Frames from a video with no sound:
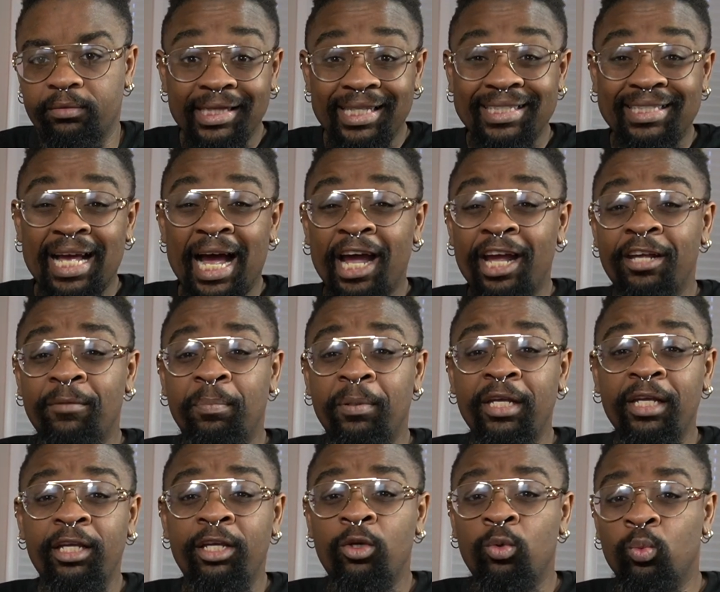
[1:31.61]
This
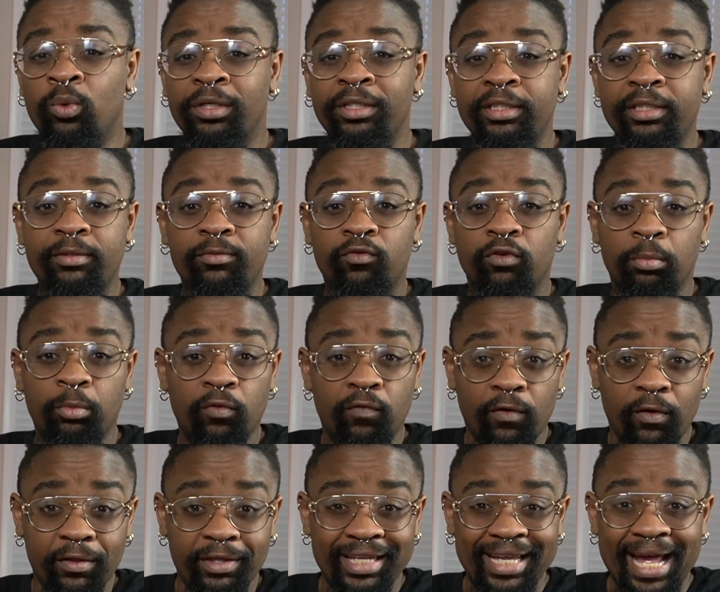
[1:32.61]
IAP would remove all the